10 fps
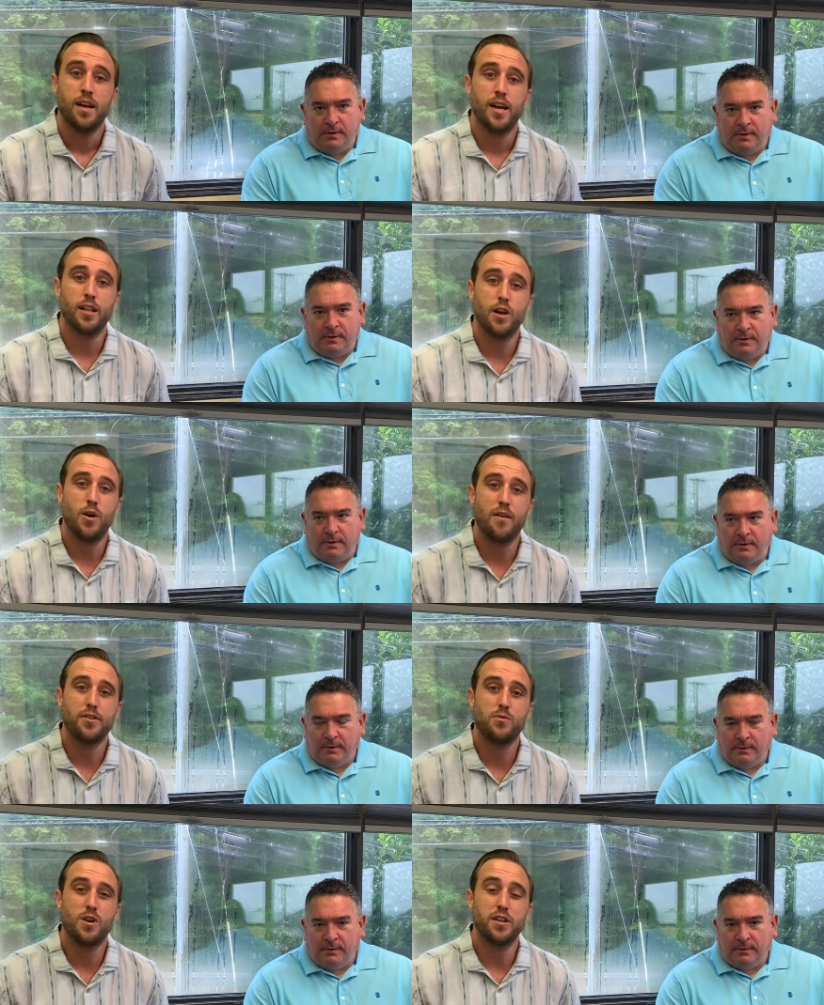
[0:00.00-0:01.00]
Speaker 1: Hello
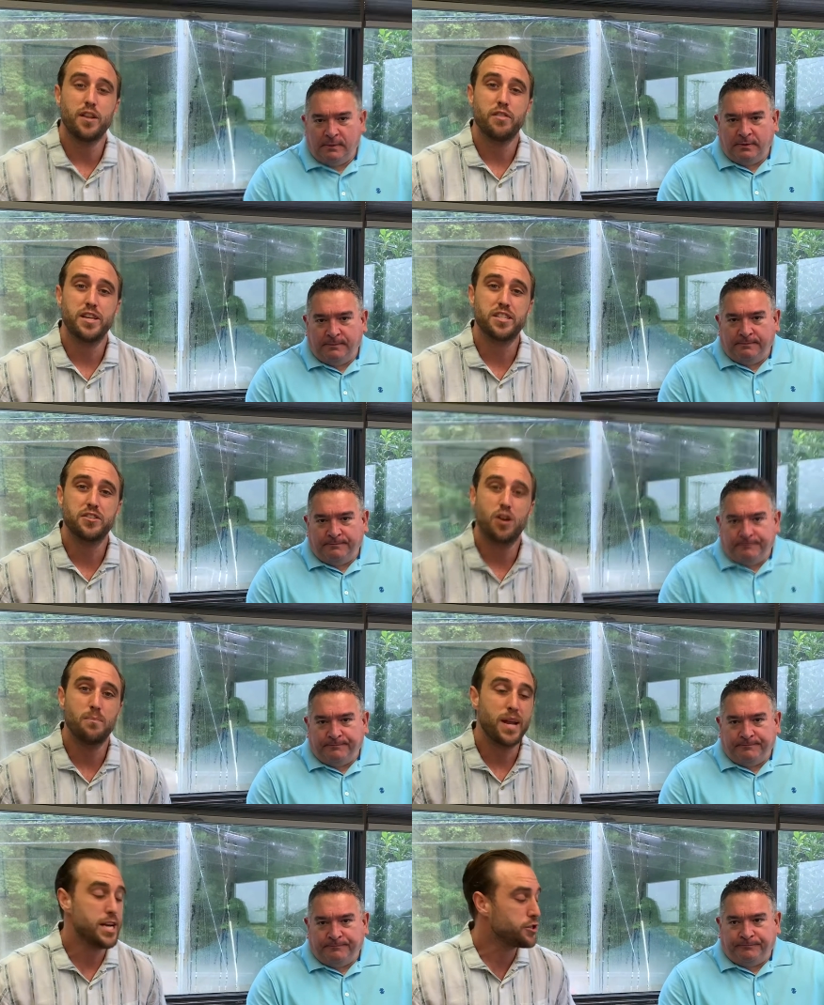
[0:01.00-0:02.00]
everyone, this is our
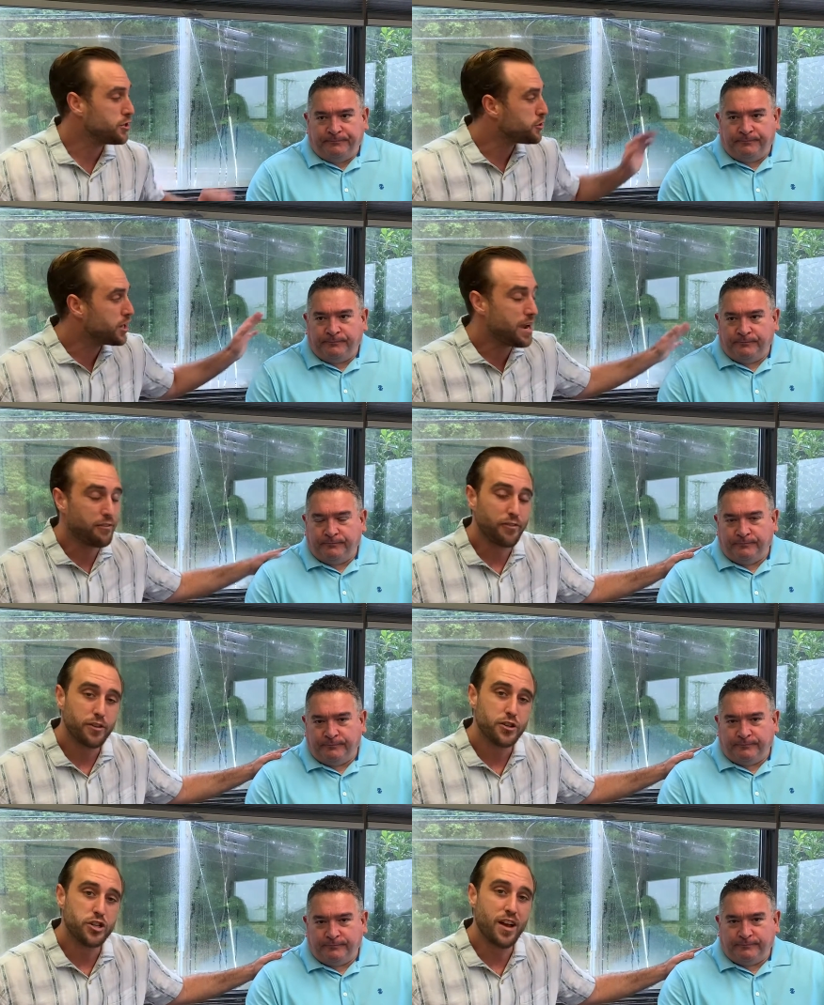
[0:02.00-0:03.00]
patient Jeff.
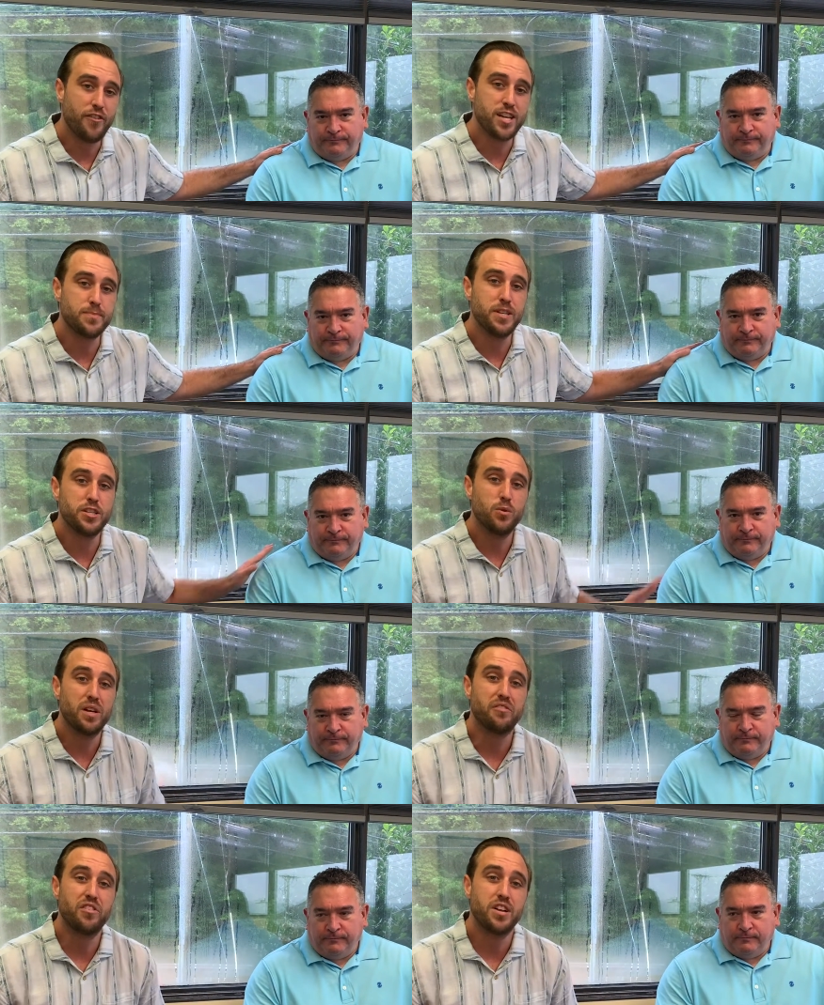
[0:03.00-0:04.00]
Jeff has been doing
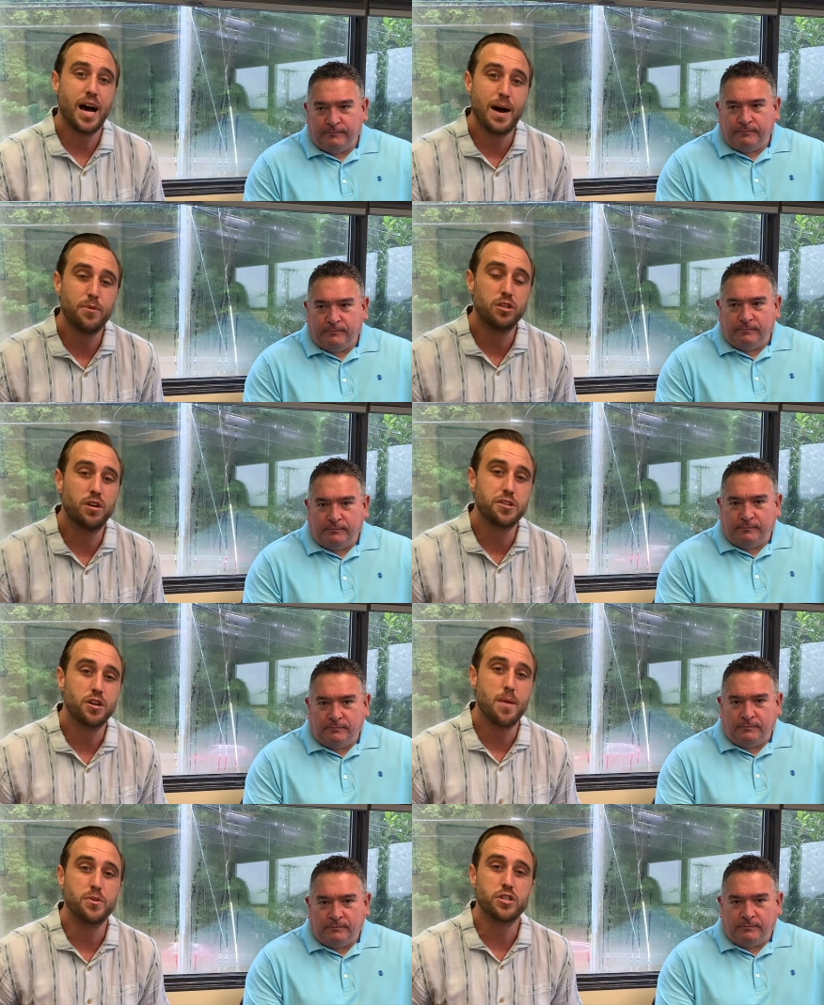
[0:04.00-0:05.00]
phenomenal under
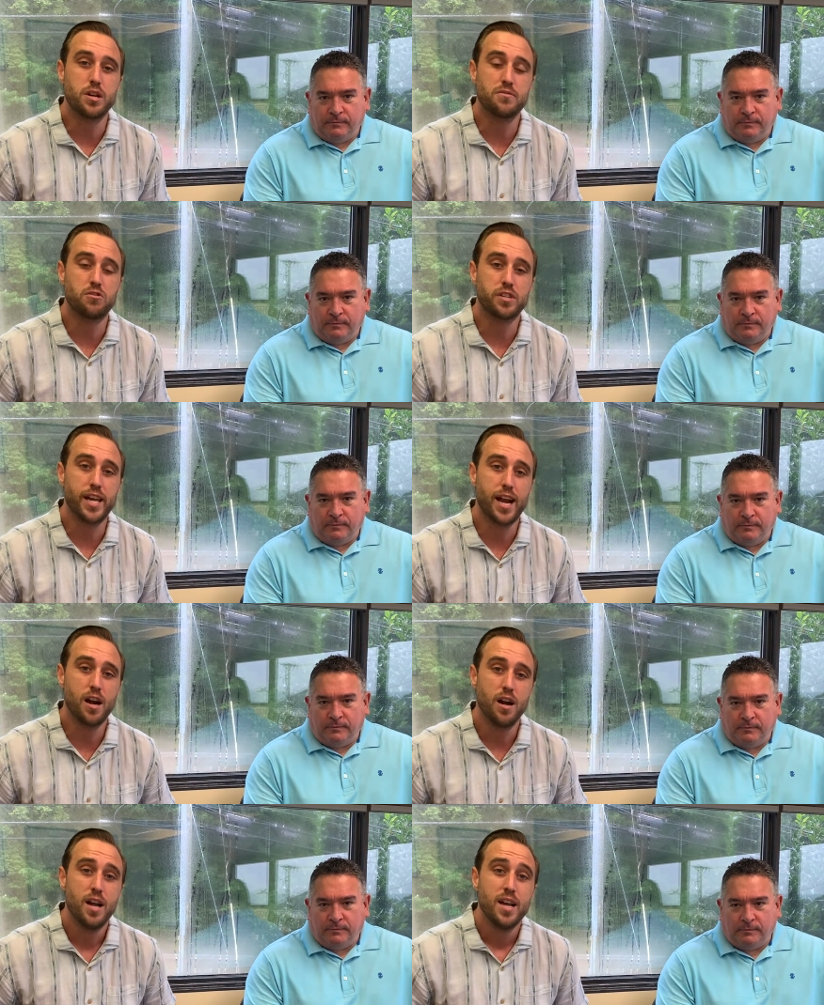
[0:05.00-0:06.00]
upper cervical
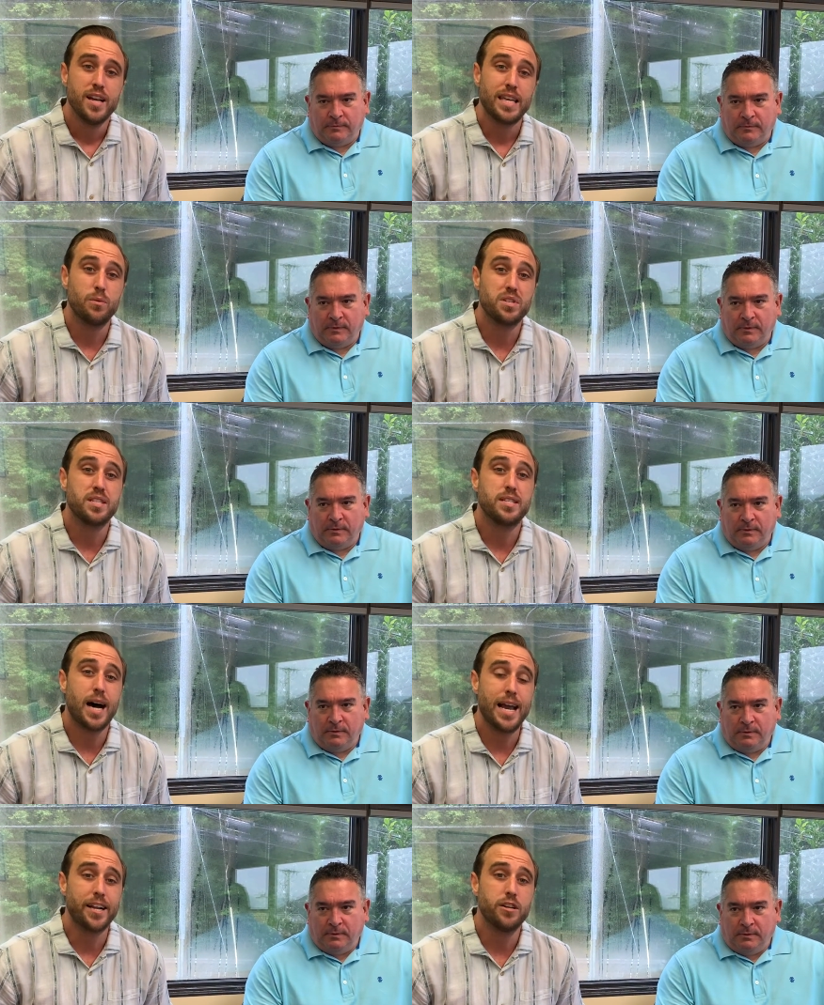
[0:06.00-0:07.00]
care. He was
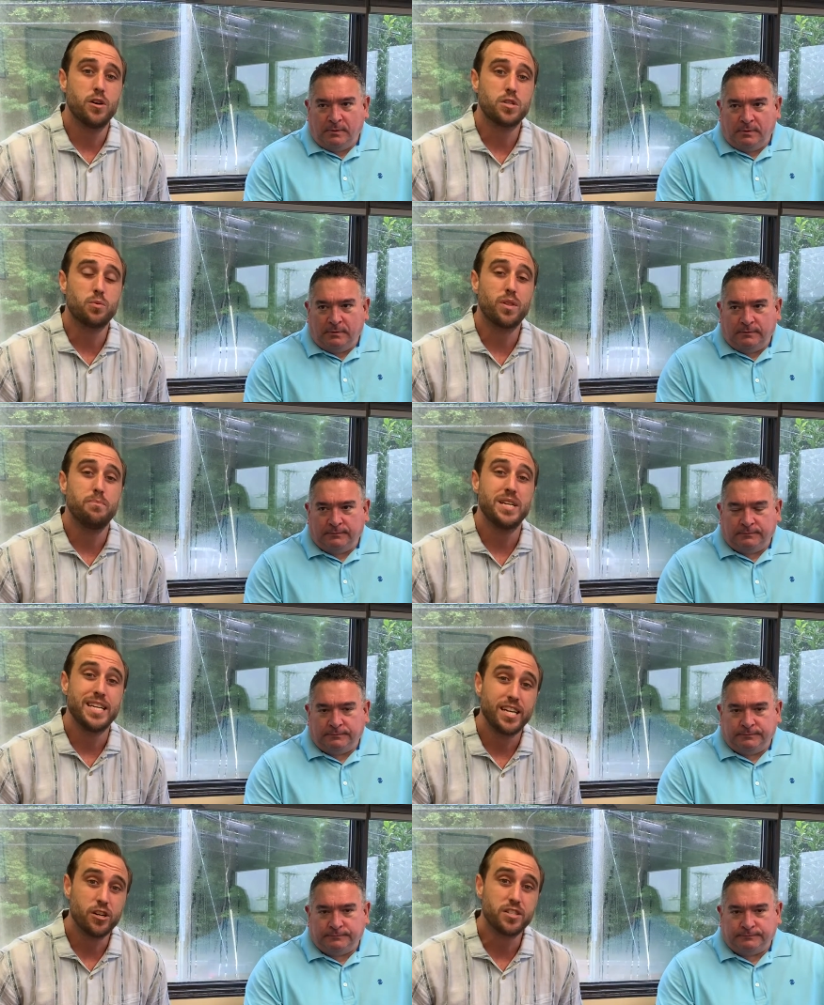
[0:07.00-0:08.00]
diagnosed with
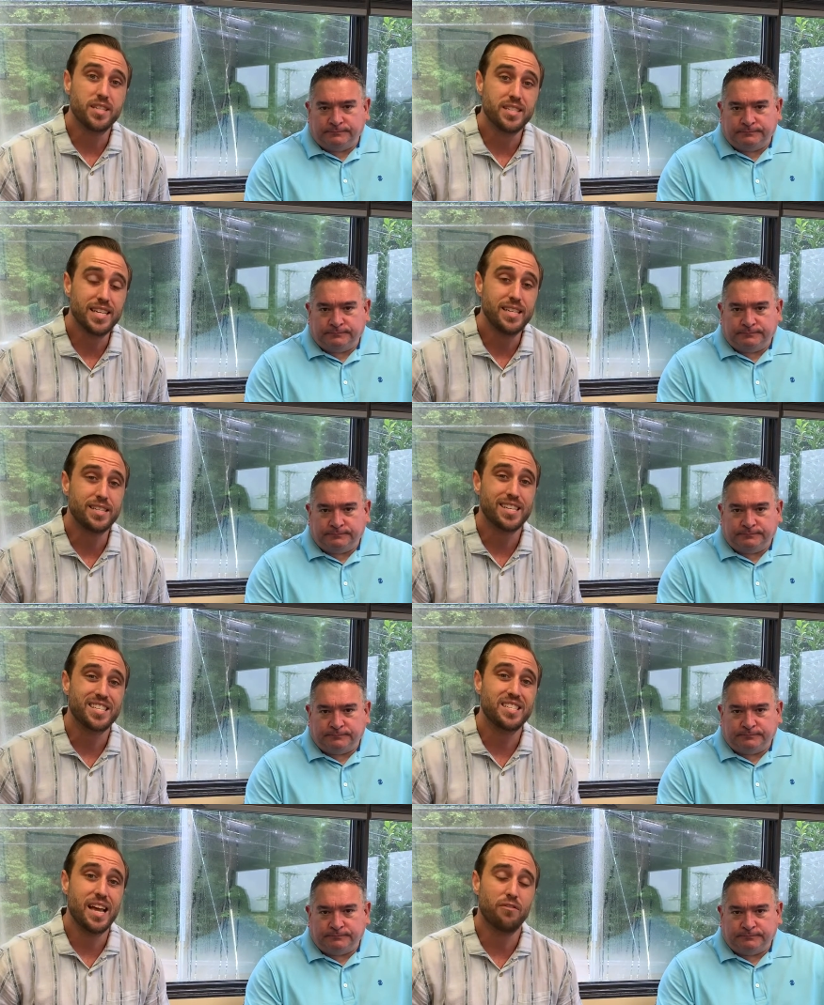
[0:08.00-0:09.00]
Meniere's disease
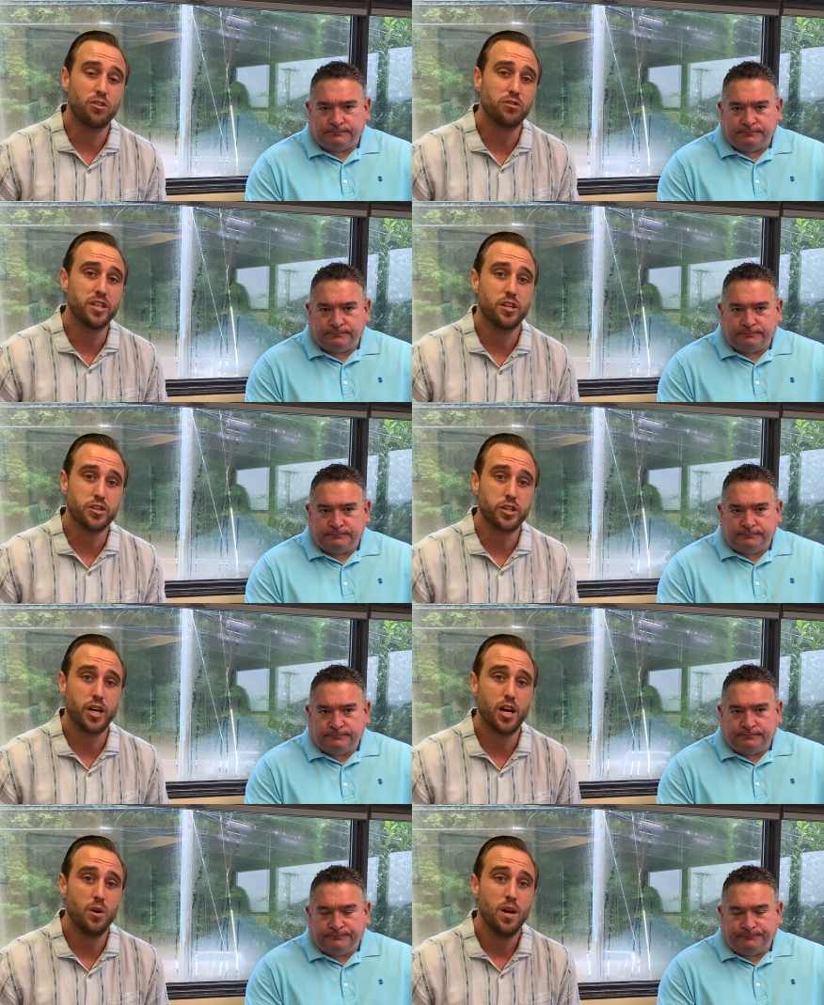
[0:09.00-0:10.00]
several years
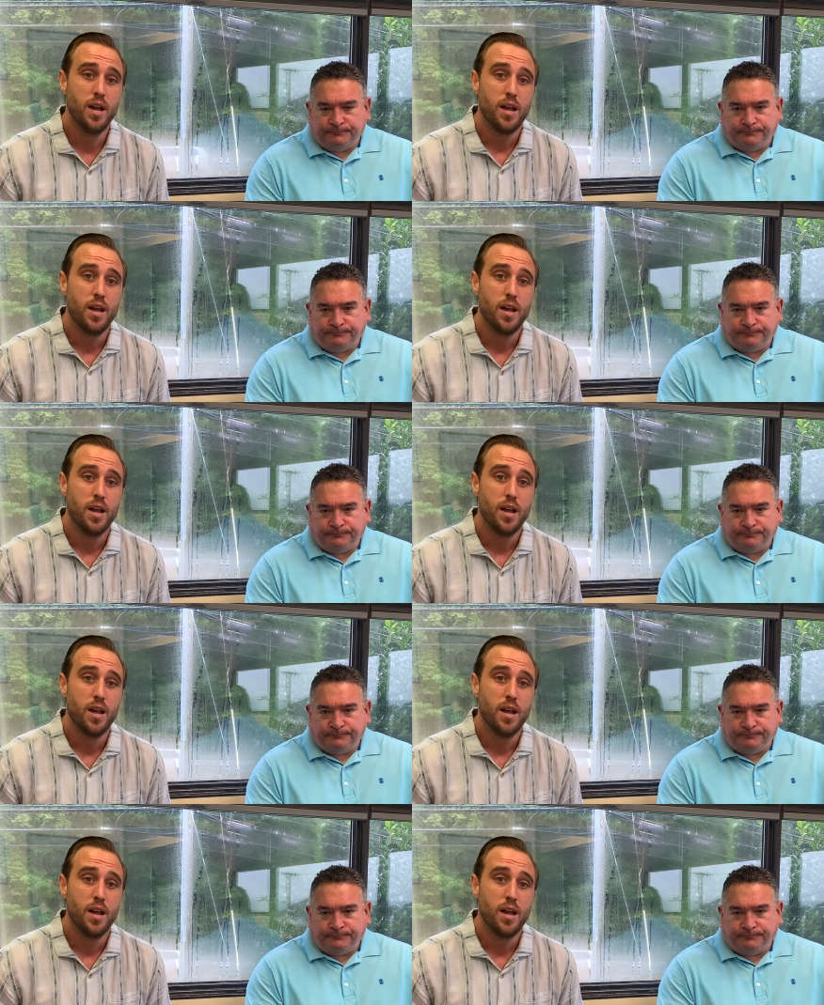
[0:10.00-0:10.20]
ago